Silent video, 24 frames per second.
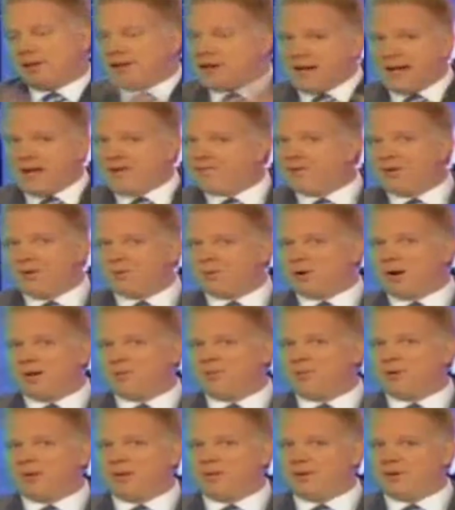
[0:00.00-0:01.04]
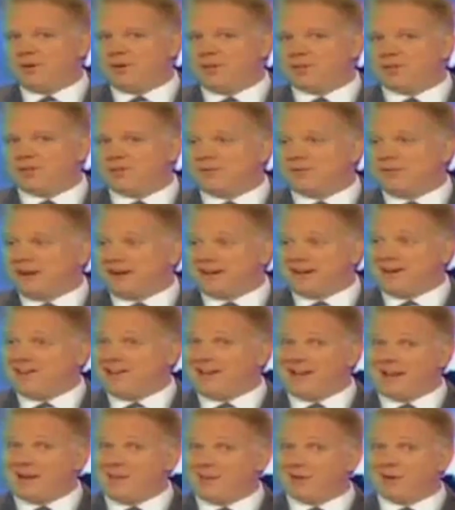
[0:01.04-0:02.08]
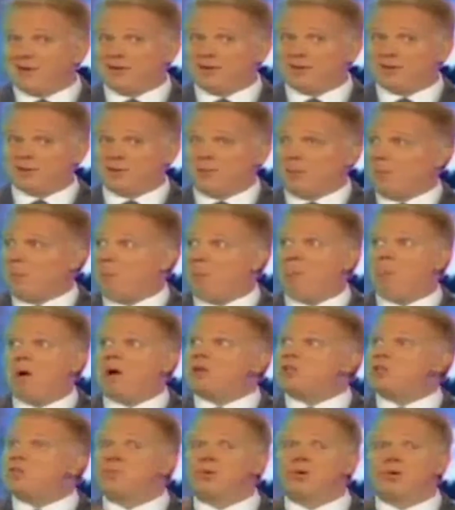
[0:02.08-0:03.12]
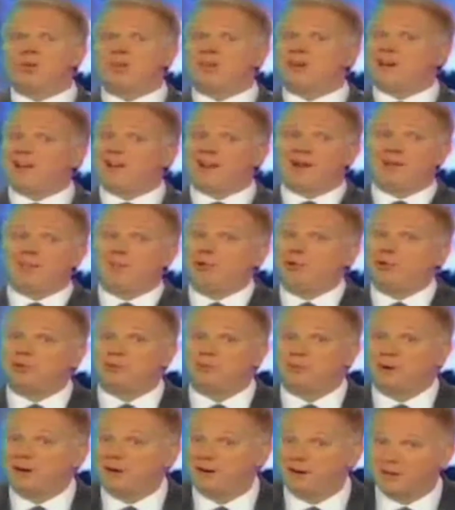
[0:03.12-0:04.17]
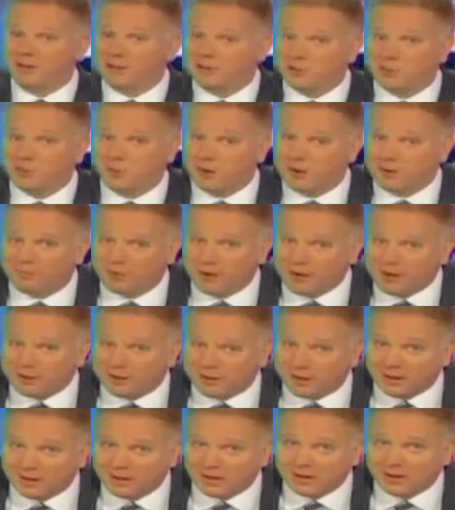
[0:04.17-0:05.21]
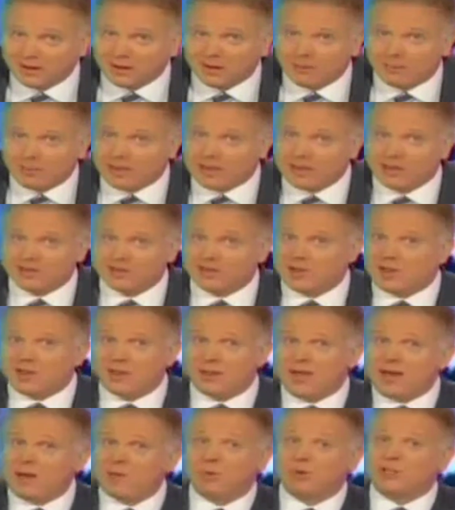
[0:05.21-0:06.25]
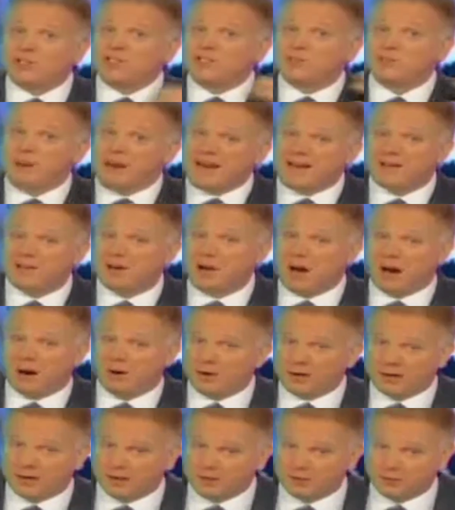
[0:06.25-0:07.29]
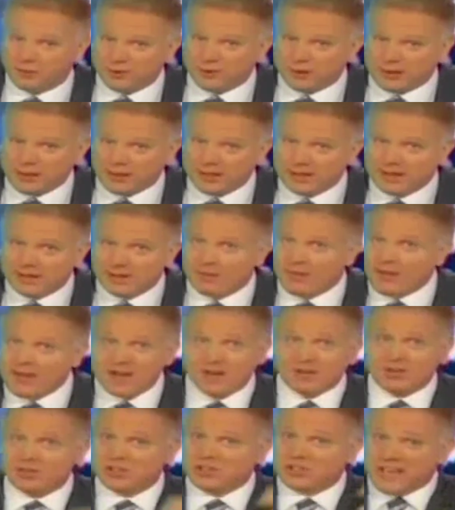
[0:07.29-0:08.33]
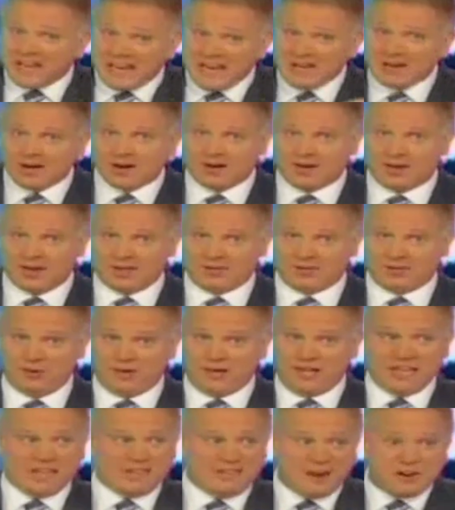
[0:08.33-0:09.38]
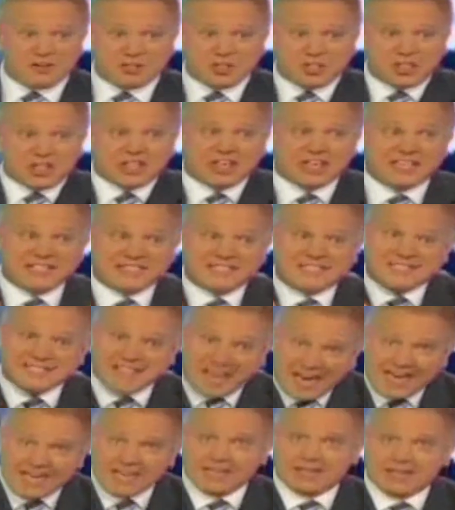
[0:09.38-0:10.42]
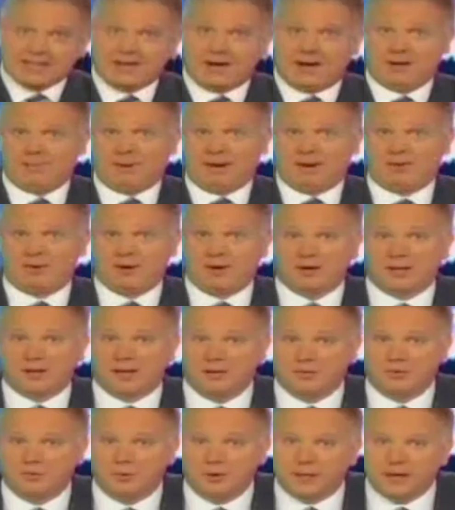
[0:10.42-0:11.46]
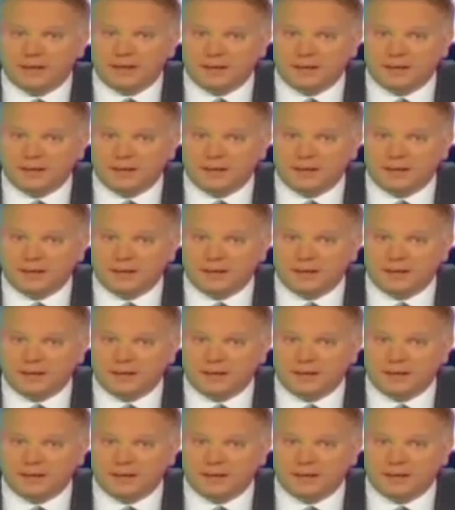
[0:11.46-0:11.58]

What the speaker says: I have no problem with immigrants. In fact, I like immigrants much more than I like most Americans, quite frankly, because they respect our country. They understand our country. They're still excited about our country.